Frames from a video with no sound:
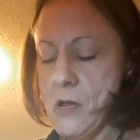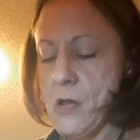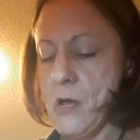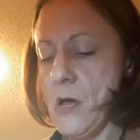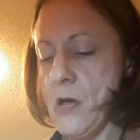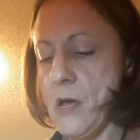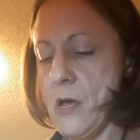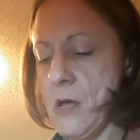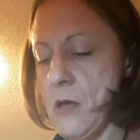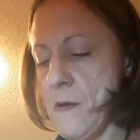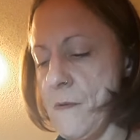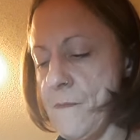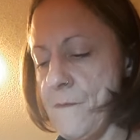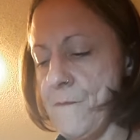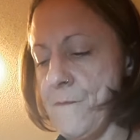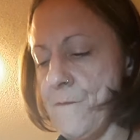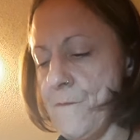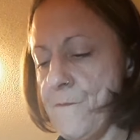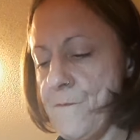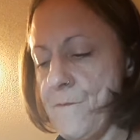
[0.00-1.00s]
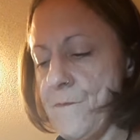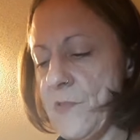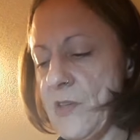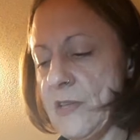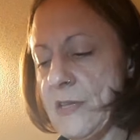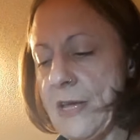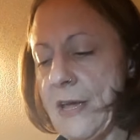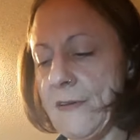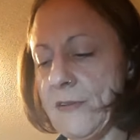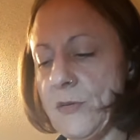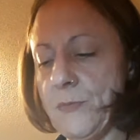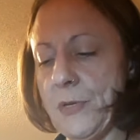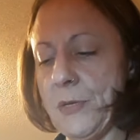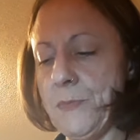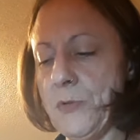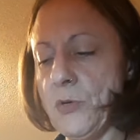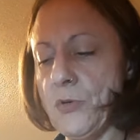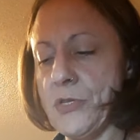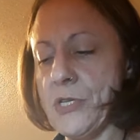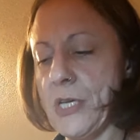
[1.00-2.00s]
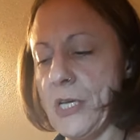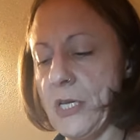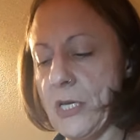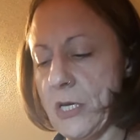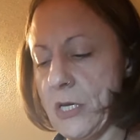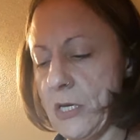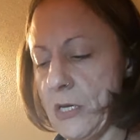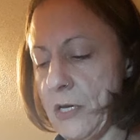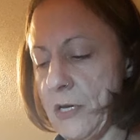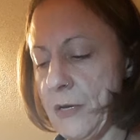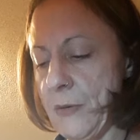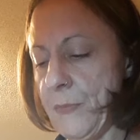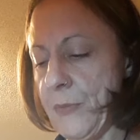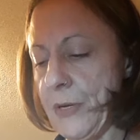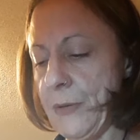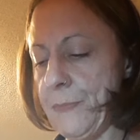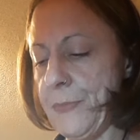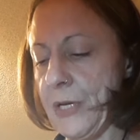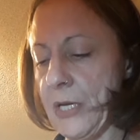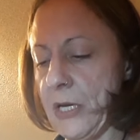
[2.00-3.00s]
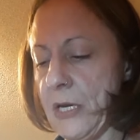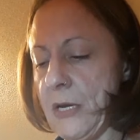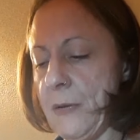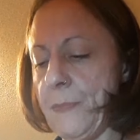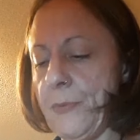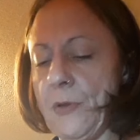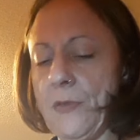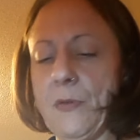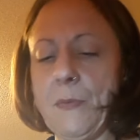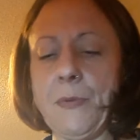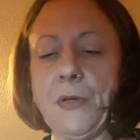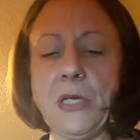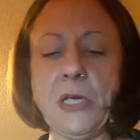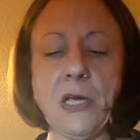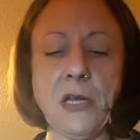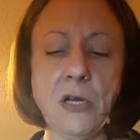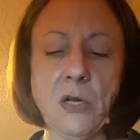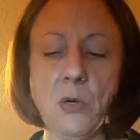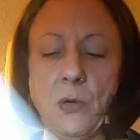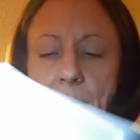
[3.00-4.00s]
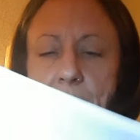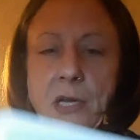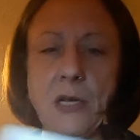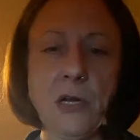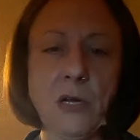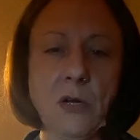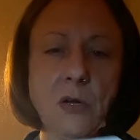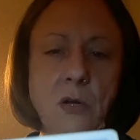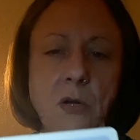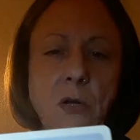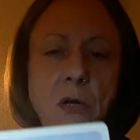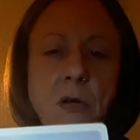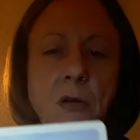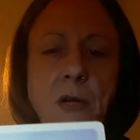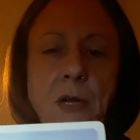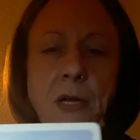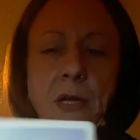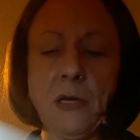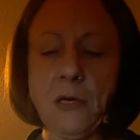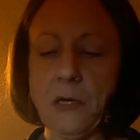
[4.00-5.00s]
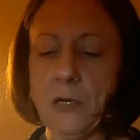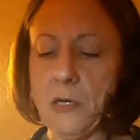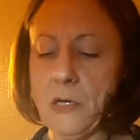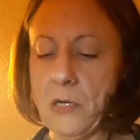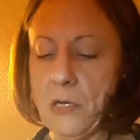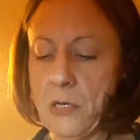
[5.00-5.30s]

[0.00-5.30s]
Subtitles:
Doesn't have to be music, but I'm picking up on the piano here. All right.